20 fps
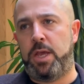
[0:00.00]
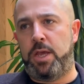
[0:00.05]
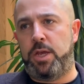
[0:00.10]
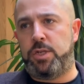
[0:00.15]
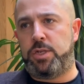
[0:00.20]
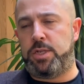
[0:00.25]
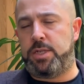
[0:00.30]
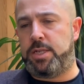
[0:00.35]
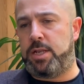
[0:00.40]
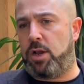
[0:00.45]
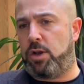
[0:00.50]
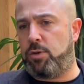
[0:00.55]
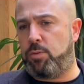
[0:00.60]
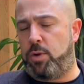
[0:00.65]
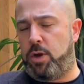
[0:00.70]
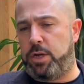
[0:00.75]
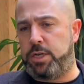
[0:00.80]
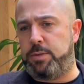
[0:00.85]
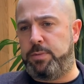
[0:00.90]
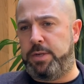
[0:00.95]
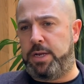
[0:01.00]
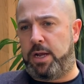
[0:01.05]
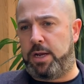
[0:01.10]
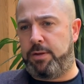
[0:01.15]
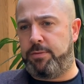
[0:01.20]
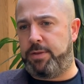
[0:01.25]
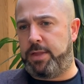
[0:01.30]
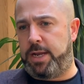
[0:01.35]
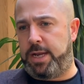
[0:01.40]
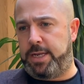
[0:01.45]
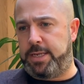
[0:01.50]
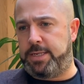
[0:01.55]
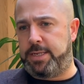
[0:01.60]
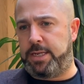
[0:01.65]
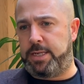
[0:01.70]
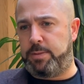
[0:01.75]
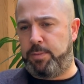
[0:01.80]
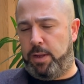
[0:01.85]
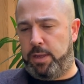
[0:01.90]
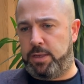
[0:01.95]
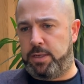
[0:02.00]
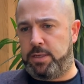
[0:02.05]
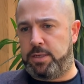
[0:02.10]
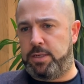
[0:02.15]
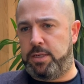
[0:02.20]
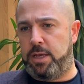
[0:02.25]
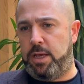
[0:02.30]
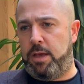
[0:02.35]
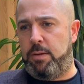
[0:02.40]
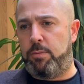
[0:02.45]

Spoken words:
So there's a lot of work to be done over the next 6 months,